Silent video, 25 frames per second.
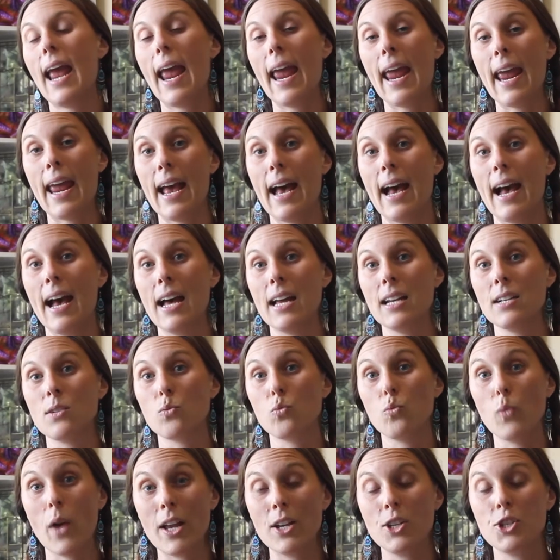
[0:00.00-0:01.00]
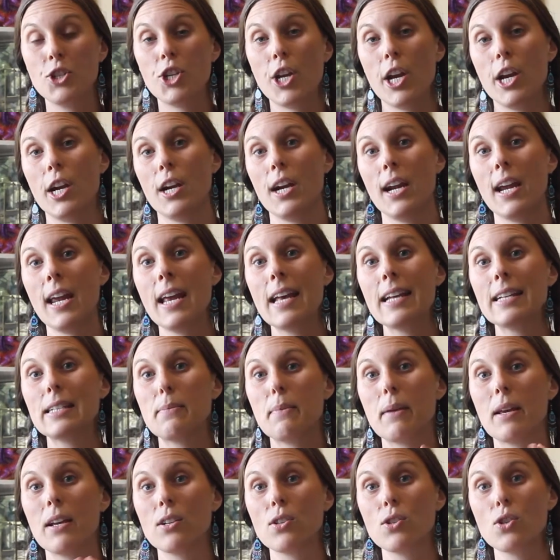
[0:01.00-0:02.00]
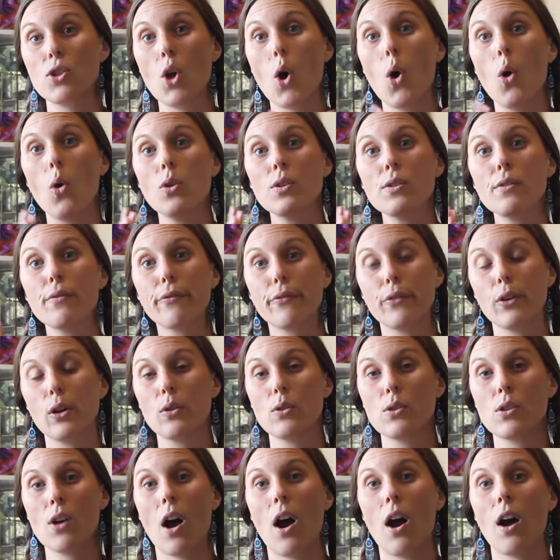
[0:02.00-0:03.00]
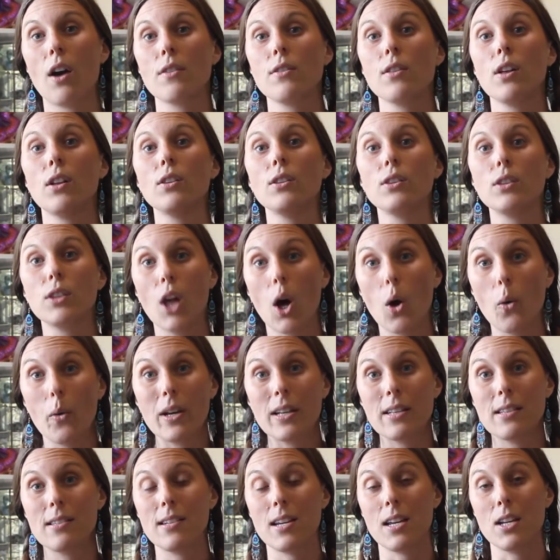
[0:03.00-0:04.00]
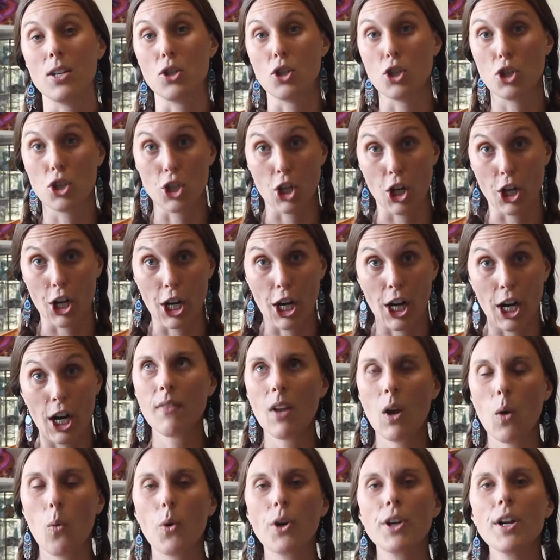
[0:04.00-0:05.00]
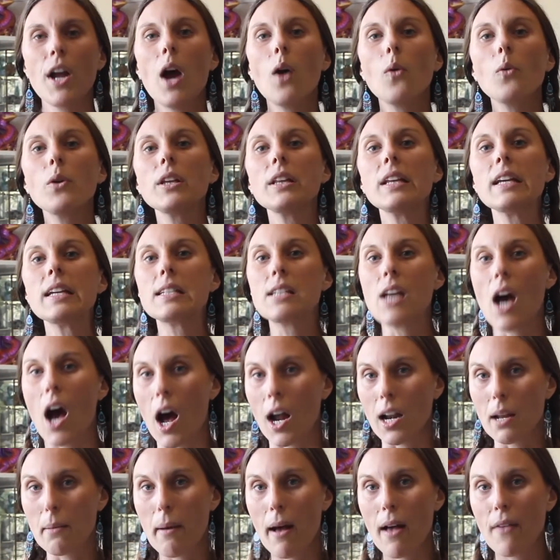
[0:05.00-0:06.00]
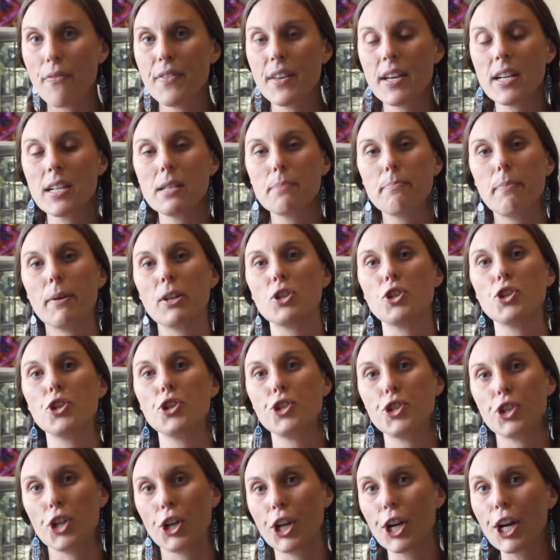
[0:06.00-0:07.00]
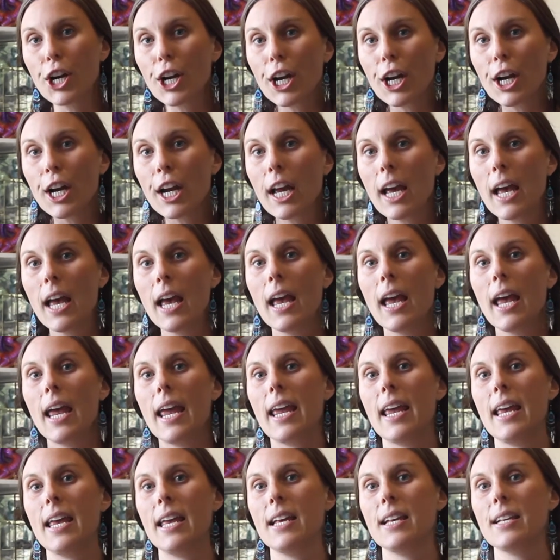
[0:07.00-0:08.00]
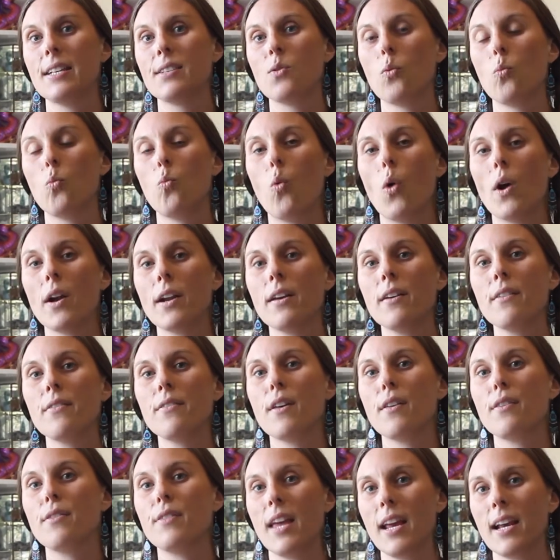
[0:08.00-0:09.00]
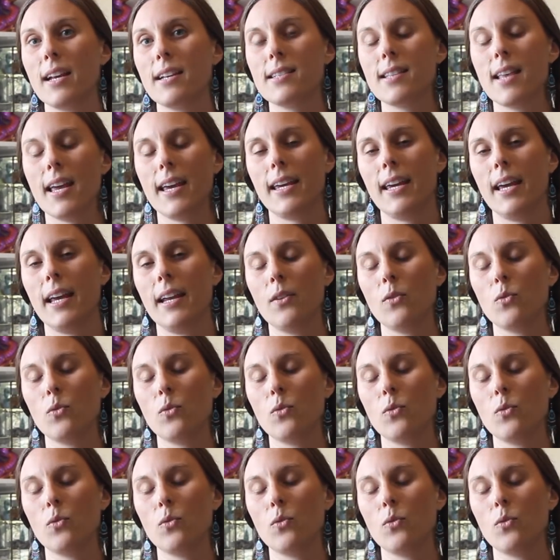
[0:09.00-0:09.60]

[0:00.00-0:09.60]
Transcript: and red cherry is because those fruits are the lowest in sugar. We're not really taught about this, but sugar is one of the things that can